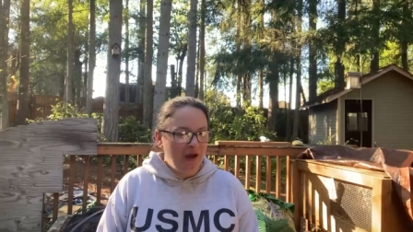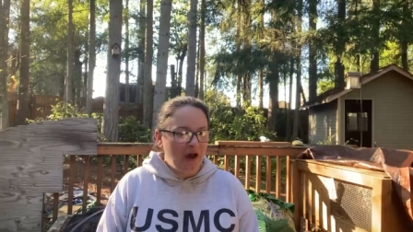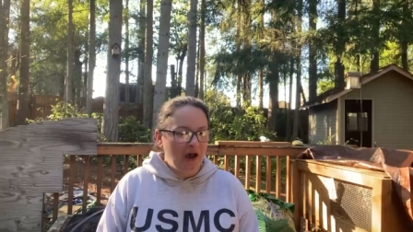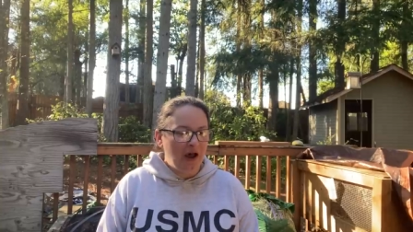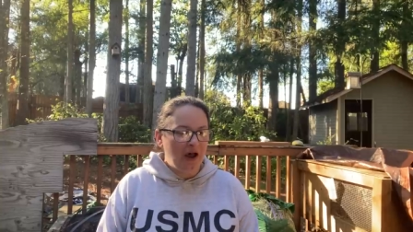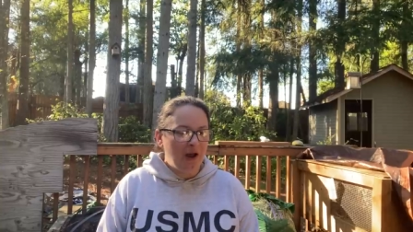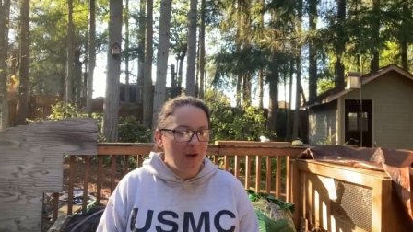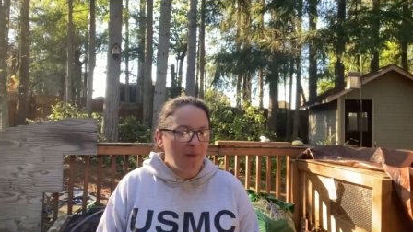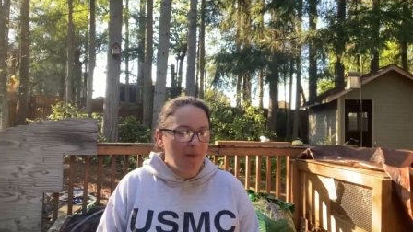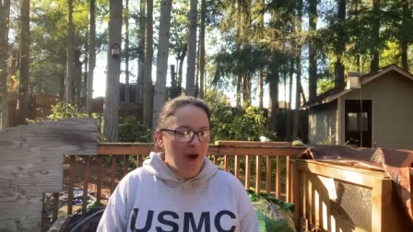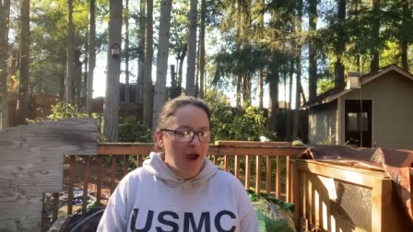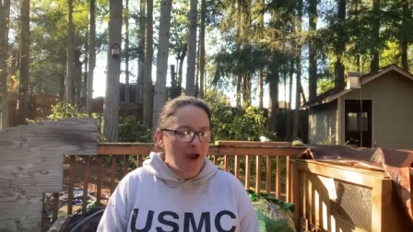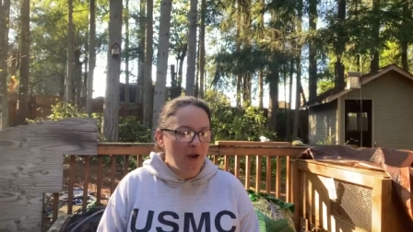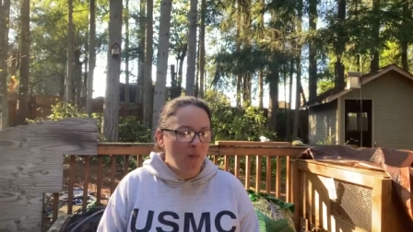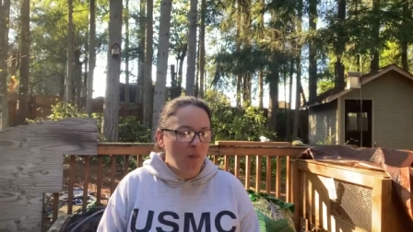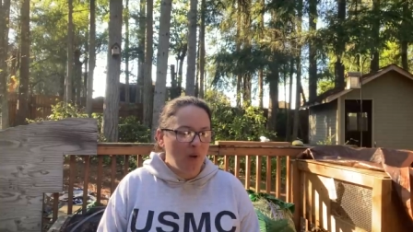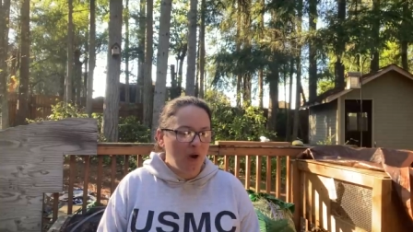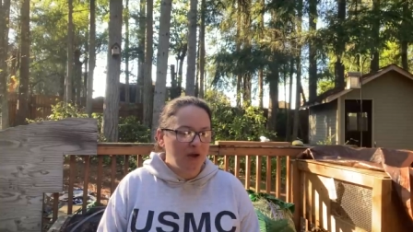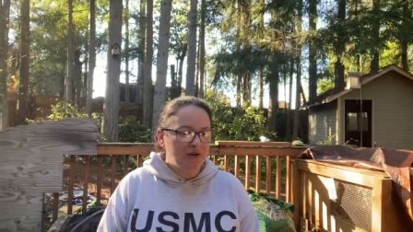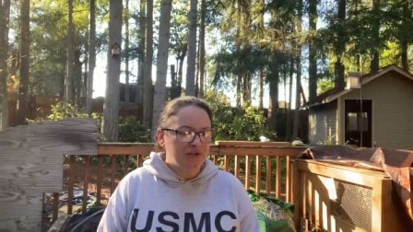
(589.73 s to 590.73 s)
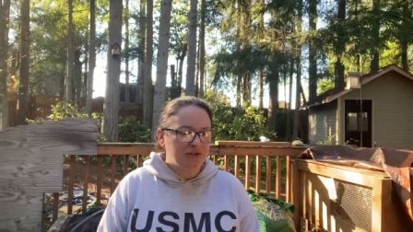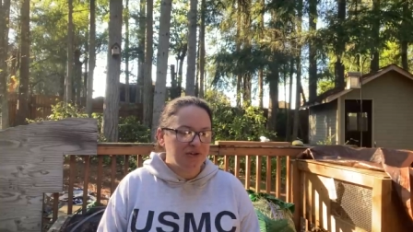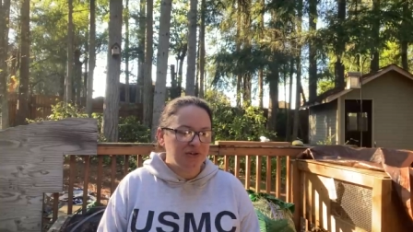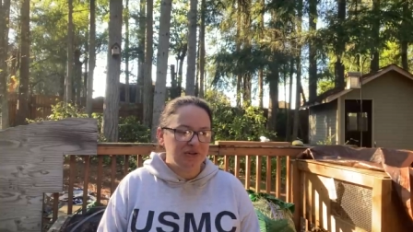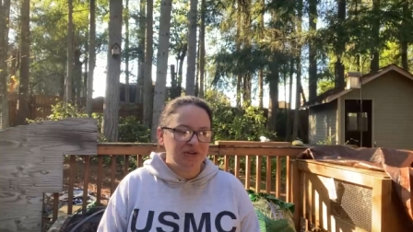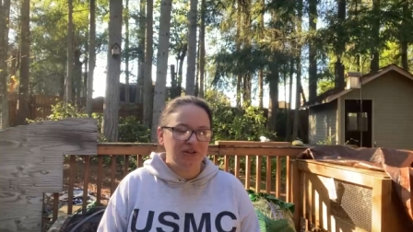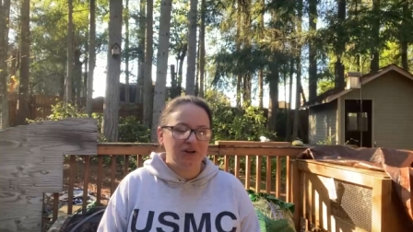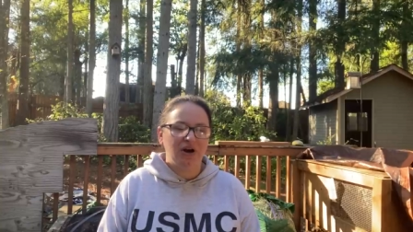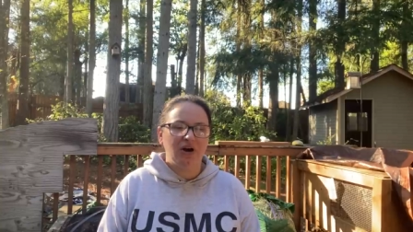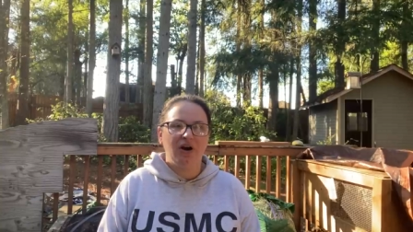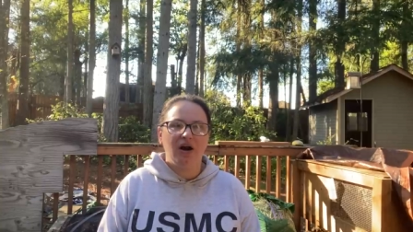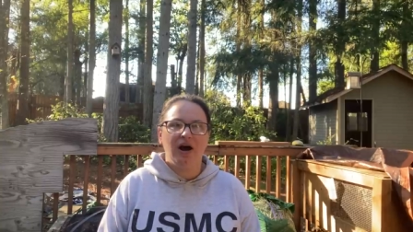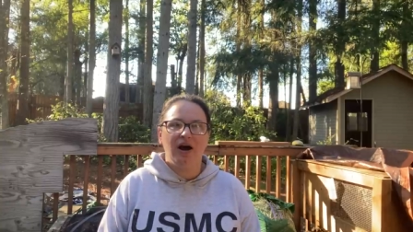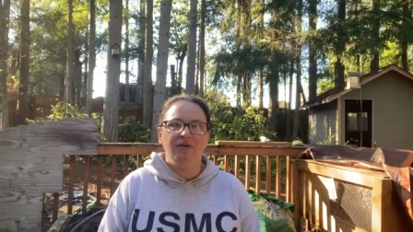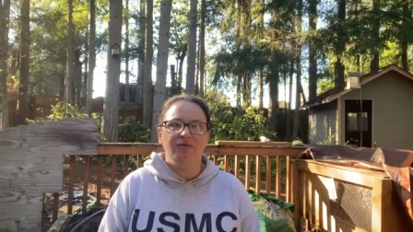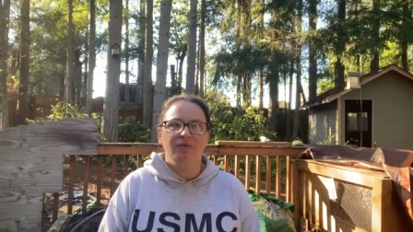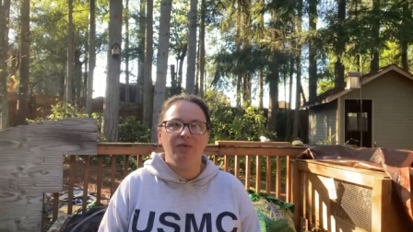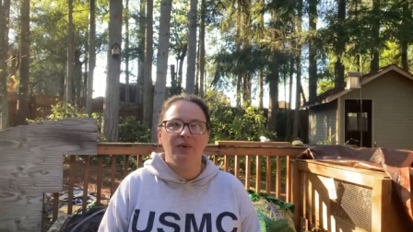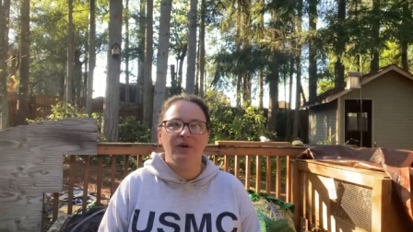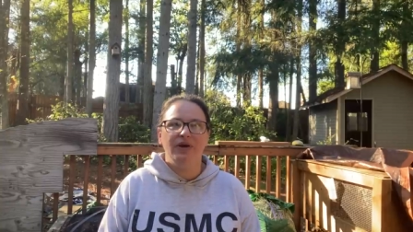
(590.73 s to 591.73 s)
Um, I want to start
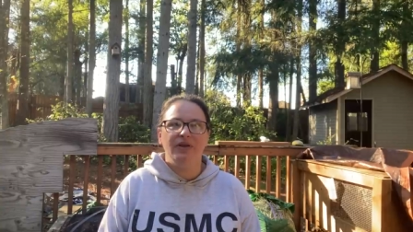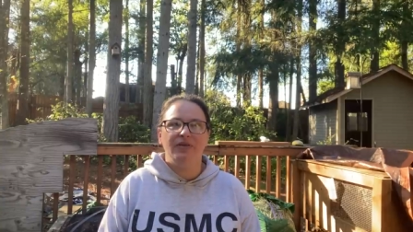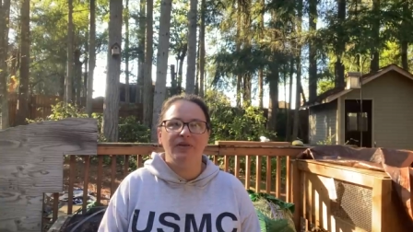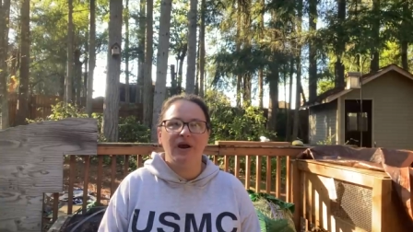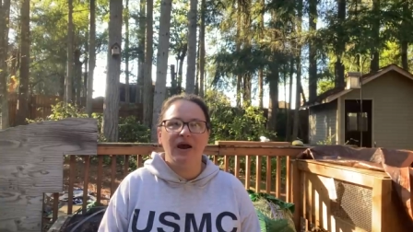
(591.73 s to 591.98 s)
off with,